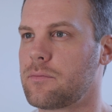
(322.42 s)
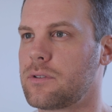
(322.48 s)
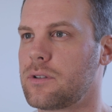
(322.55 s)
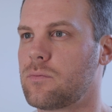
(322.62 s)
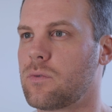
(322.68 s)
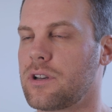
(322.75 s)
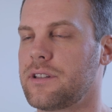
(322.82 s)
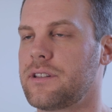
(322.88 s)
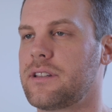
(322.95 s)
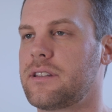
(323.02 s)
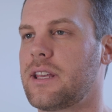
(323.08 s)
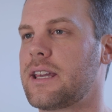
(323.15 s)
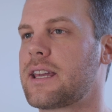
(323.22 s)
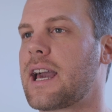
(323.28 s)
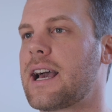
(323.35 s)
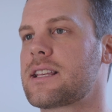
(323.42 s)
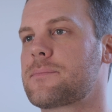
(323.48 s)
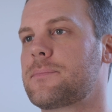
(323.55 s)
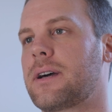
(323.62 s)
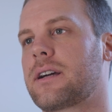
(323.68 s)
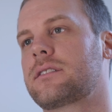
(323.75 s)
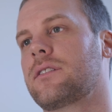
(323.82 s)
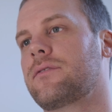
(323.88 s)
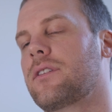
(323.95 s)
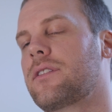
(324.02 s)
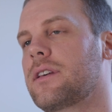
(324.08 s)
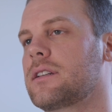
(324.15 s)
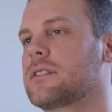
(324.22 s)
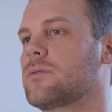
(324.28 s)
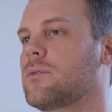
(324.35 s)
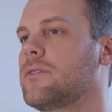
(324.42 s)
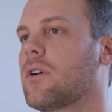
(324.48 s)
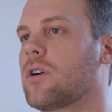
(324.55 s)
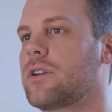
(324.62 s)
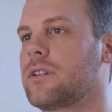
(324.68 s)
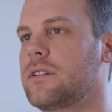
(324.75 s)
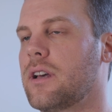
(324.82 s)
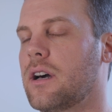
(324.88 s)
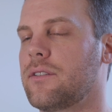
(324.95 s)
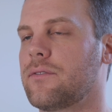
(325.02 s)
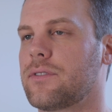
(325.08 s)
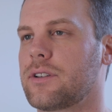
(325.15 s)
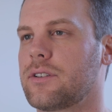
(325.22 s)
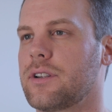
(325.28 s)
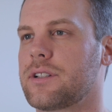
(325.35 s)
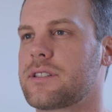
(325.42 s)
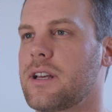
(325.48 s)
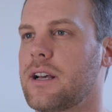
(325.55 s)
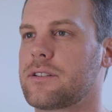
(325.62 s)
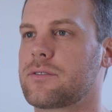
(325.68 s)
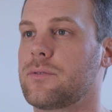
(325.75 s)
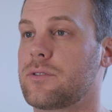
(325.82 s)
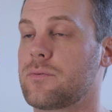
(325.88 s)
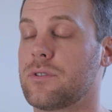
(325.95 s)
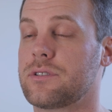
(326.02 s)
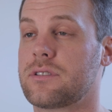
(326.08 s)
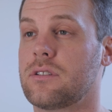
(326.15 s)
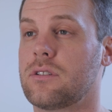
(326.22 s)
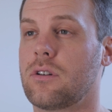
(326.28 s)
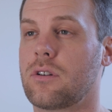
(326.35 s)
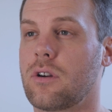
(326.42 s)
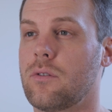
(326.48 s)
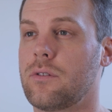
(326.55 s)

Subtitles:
we wanted to take aspects of the things that we've already done for Grist House, which was the logo